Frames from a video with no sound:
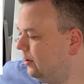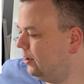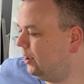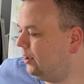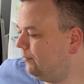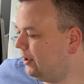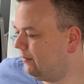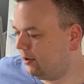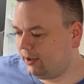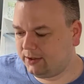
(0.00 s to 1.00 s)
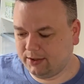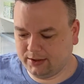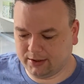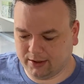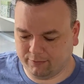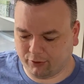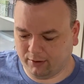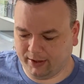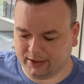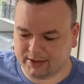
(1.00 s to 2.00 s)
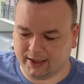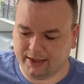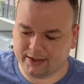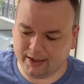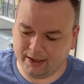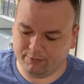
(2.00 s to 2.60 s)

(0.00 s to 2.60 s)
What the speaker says: And if we have a look at this is a Royal Mail size guide.